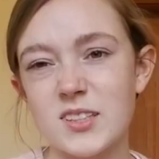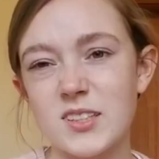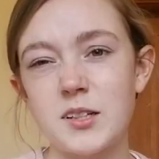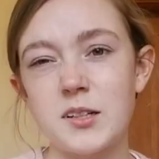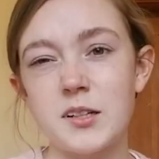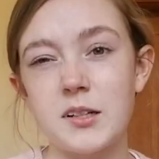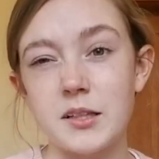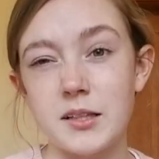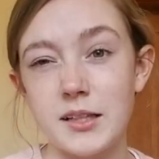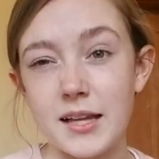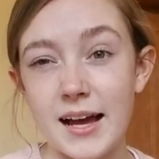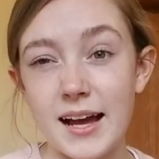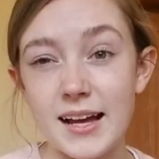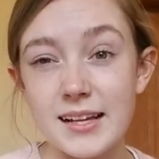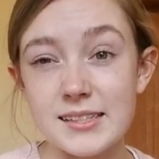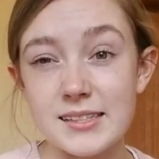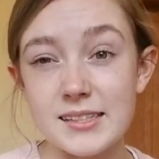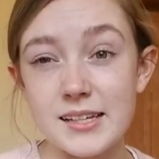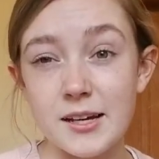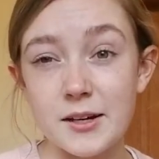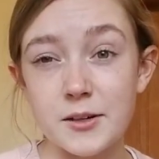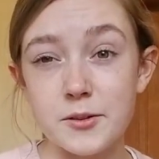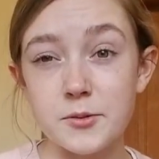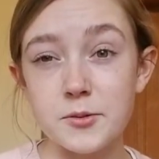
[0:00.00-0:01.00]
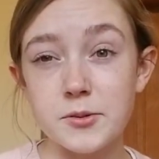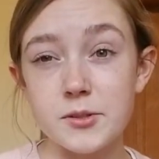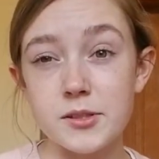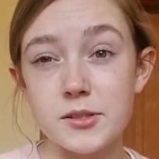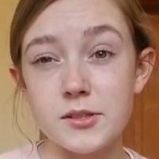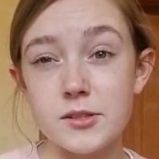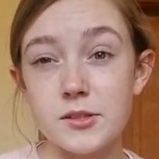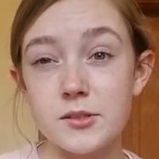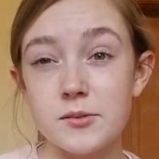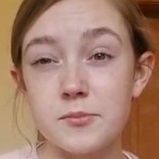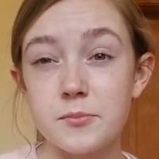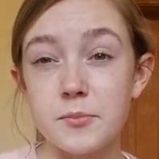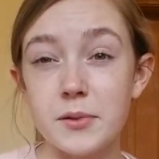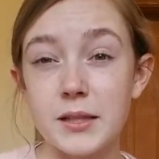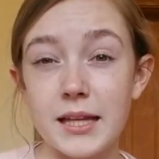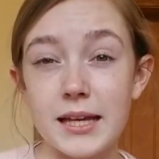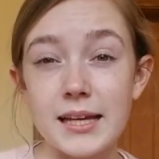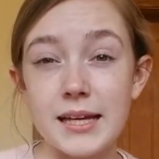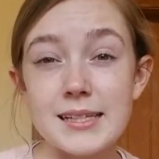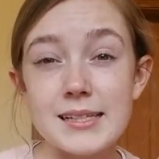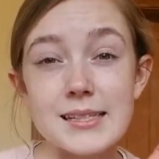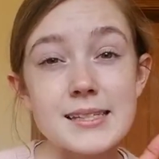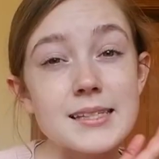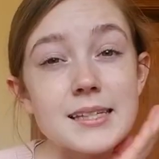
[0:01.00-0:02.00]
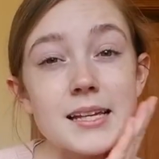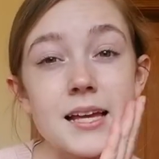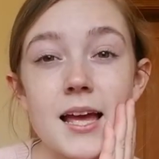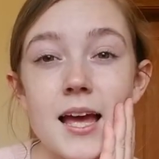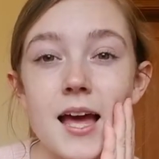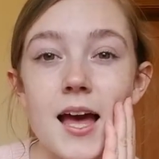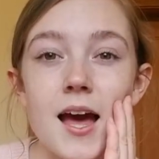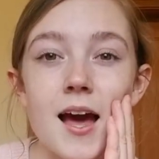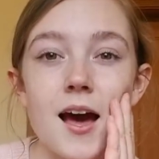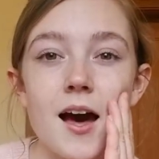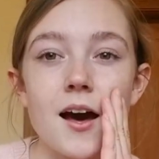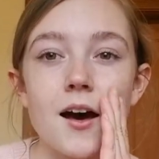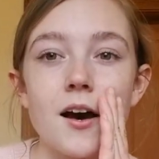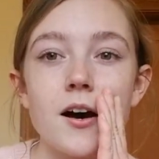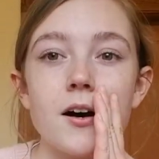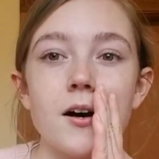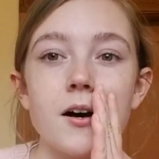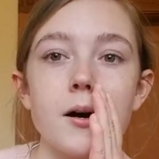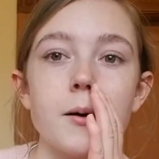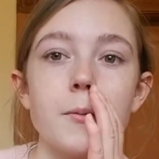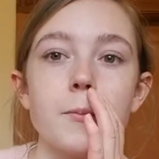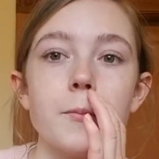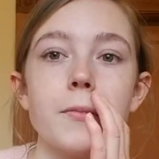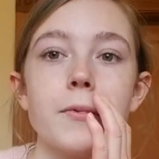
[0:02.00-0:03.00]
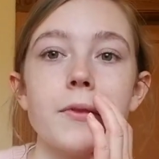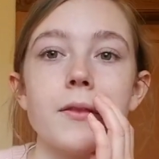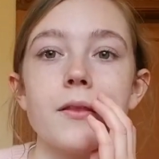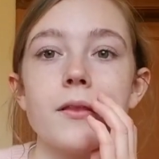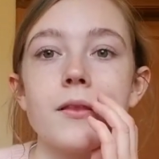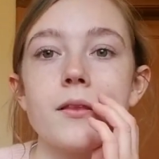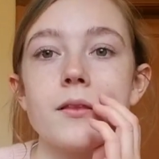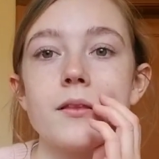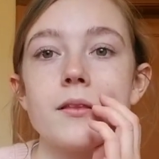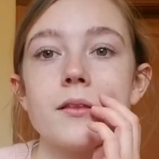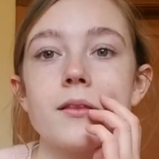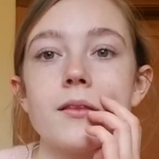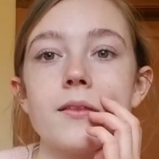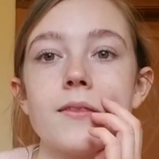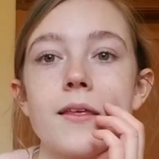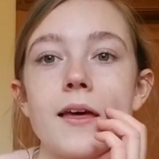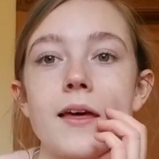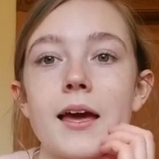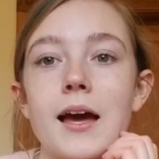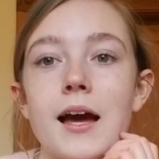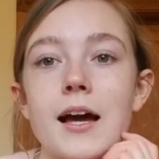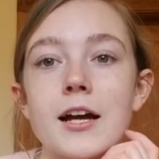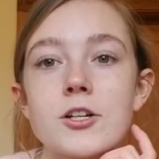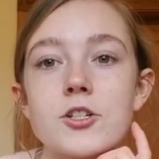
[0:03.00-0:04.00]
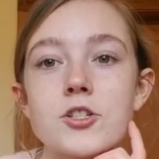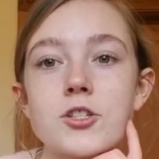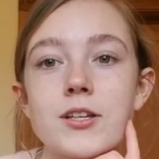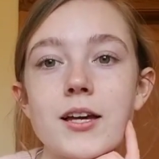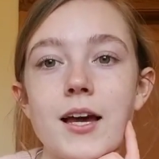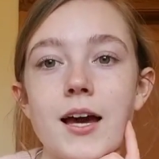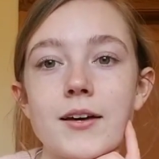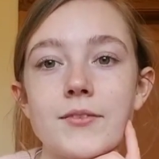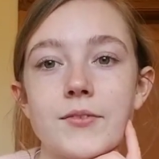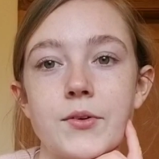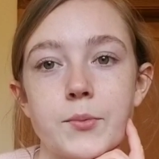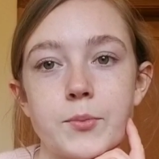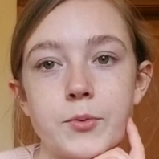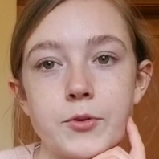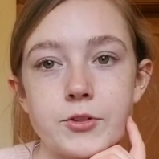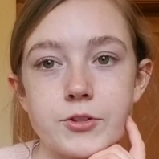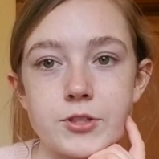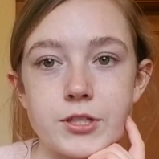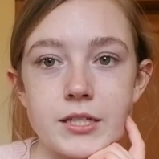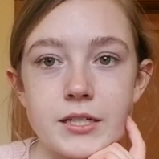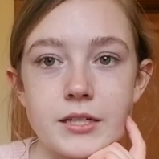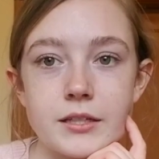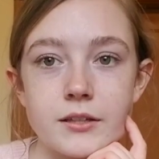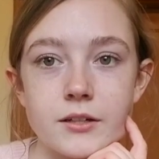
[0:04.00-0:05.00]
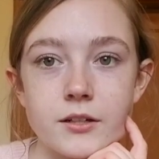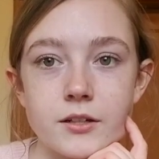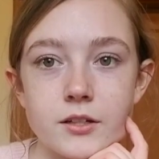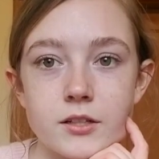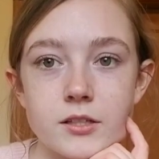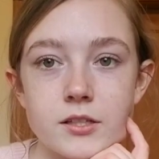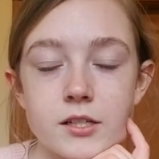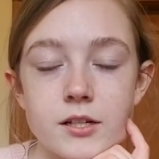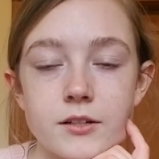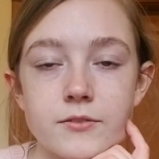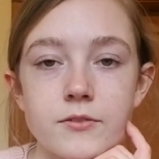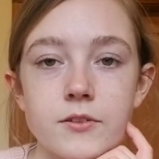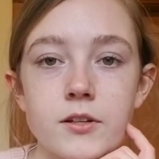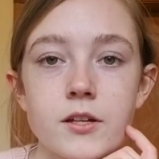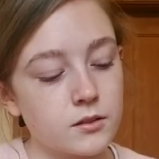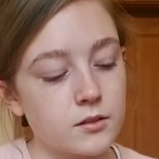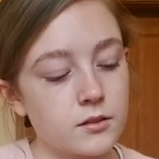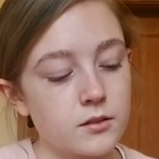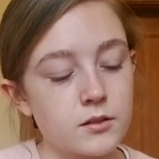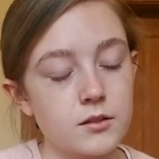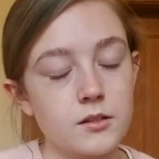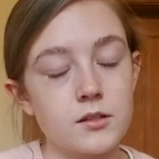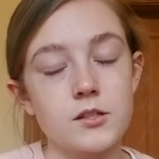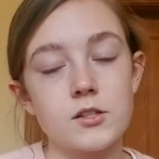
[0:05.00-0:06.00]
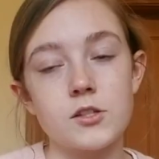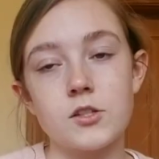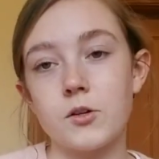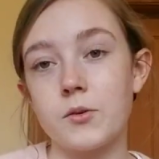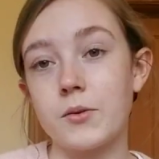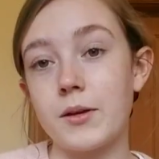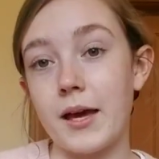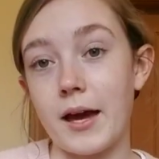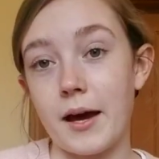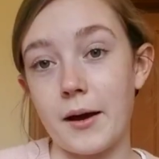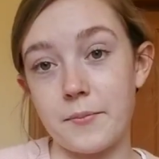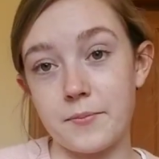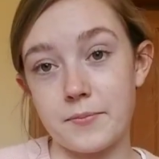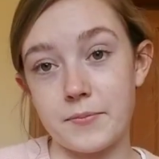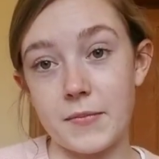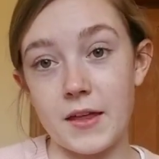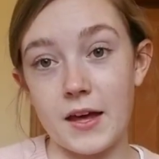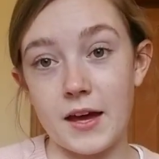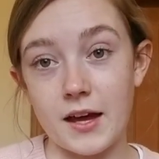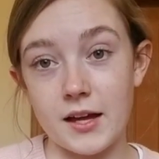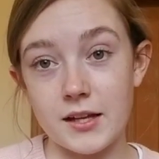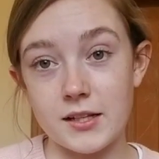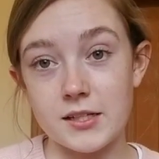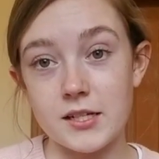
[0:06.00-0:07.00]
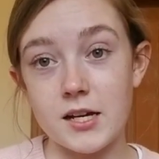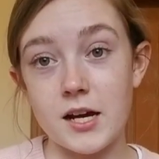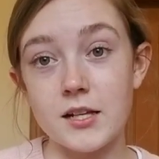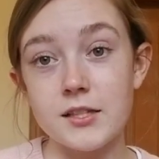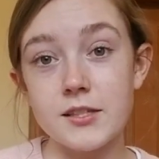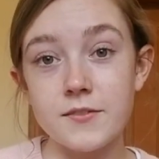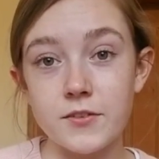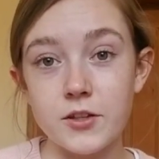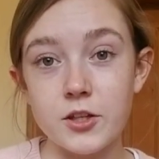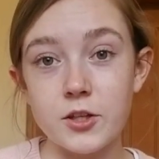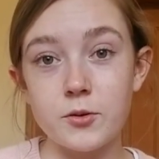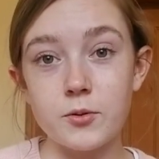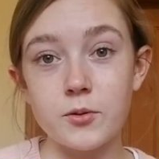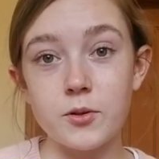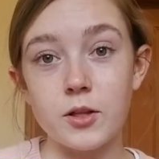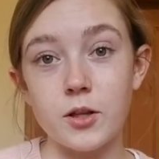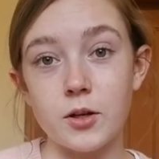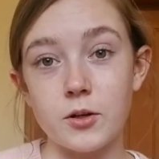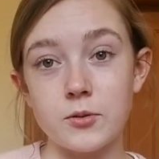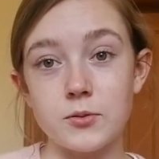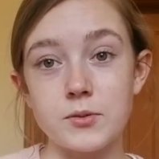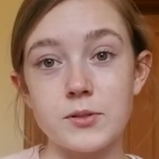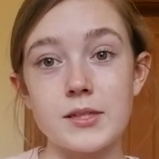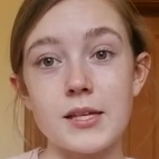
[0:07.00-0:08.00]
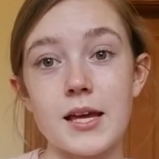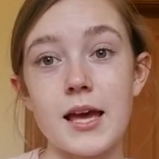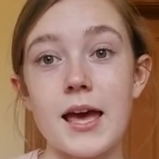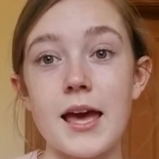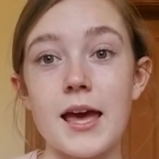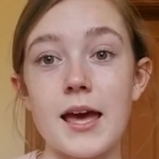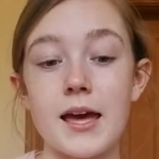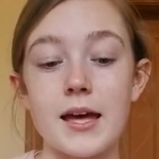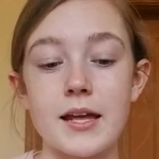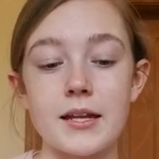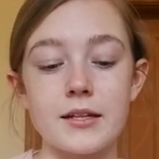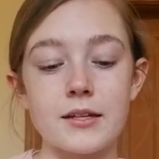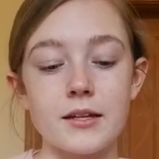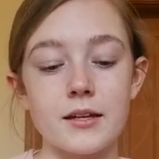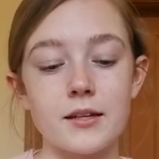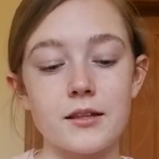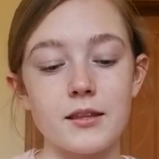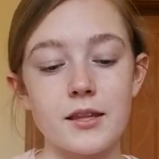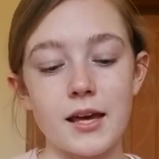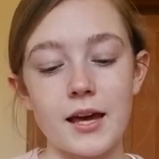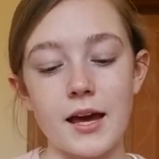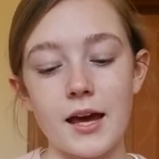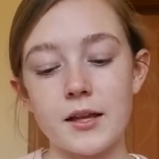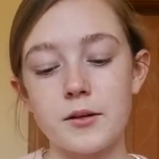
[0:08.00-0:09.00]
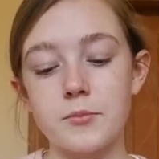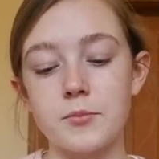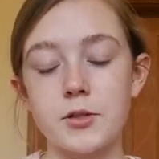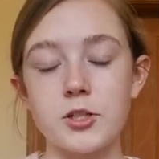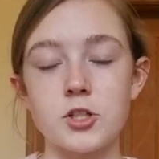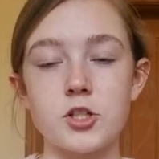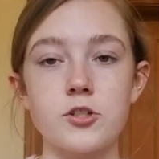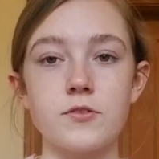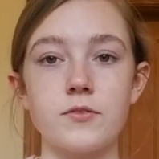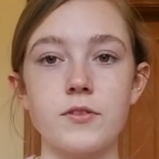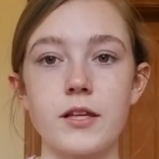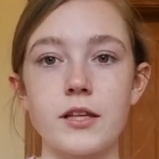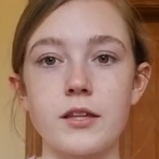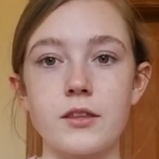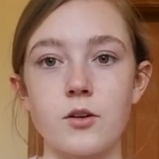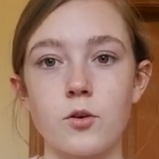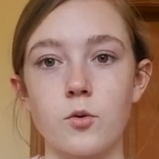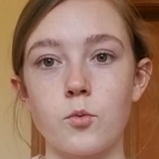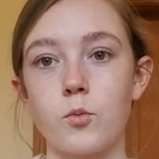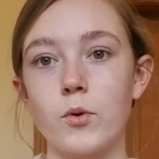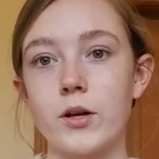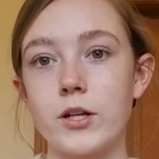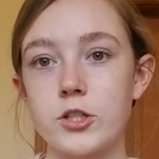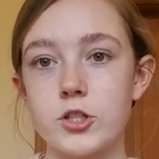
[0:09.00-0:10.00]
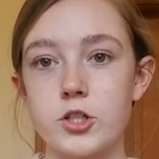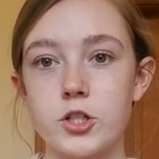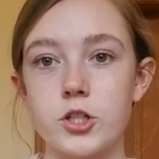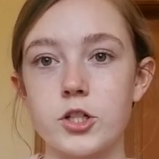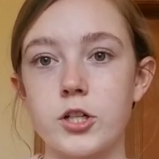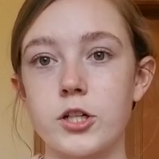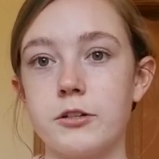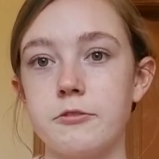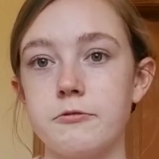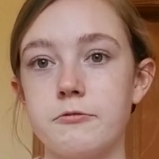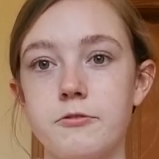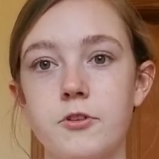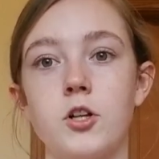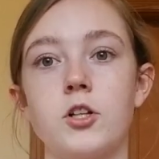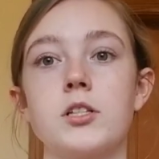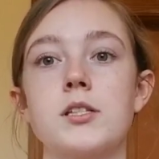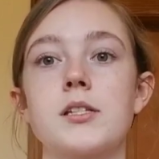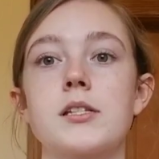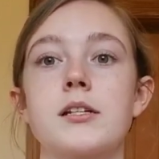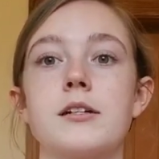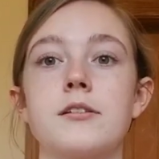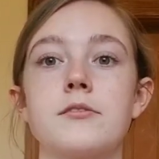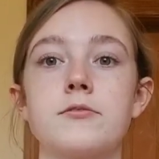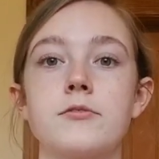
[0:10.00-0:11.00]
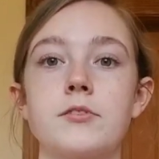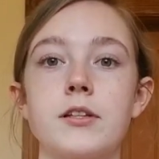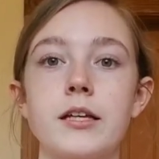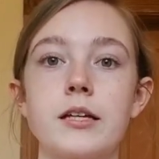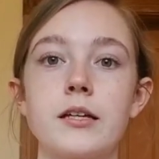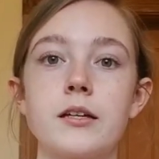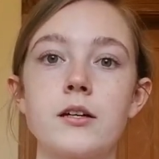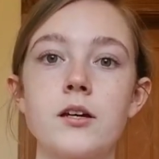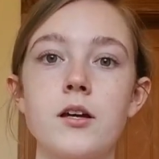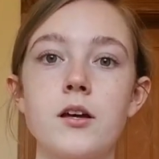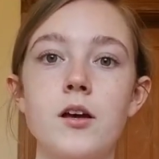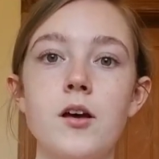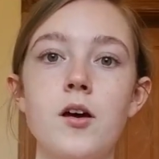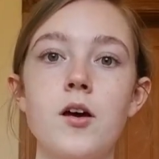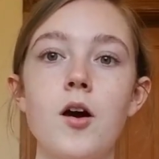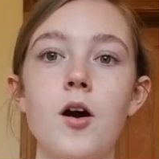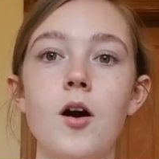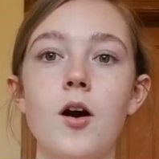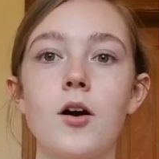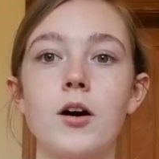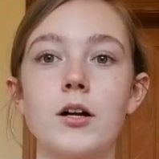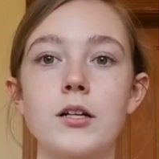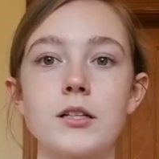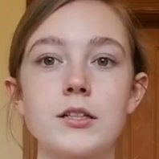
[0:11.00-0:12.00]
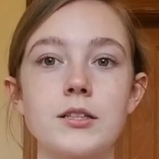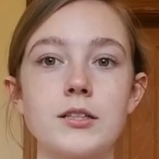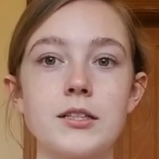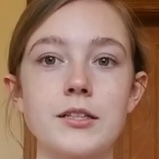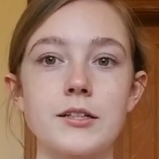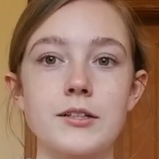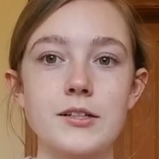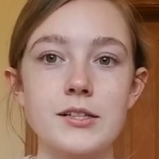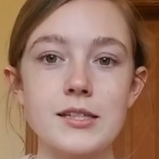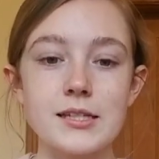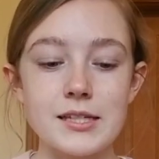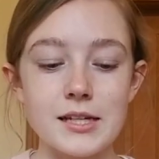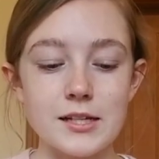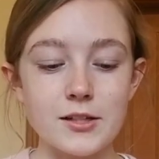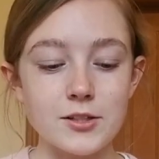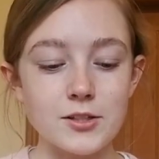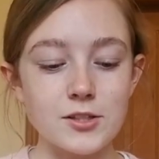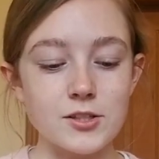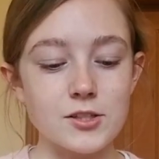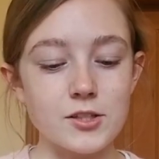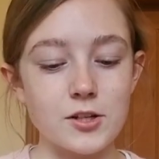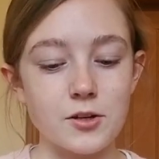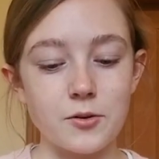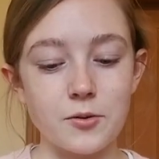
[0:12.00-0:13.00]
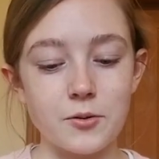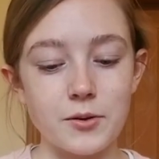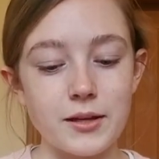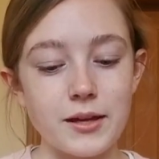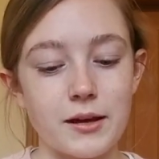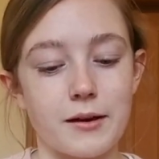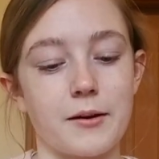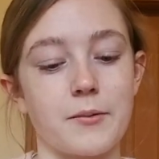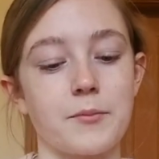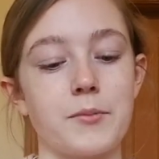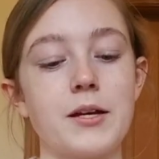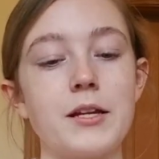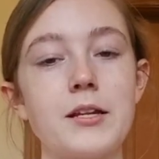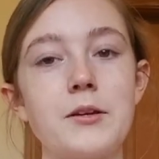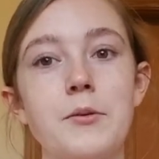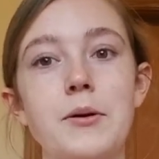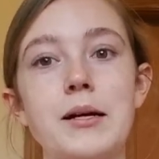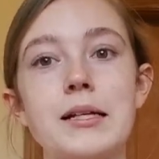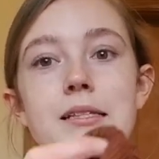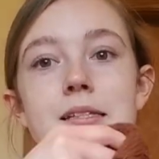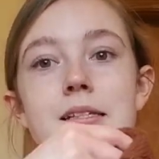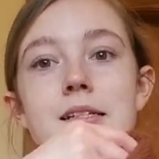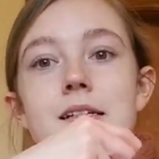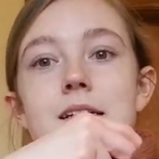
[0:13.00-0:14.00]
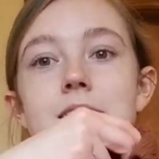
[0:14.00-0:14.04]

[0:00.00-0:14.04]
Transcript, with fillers: glass house place, um, they actually have a boutique there and stuff. So yeah, they had tons of cute clothes and they had a bunch of like their winter and fall stuff like on clearance sale. So yeah, anyways,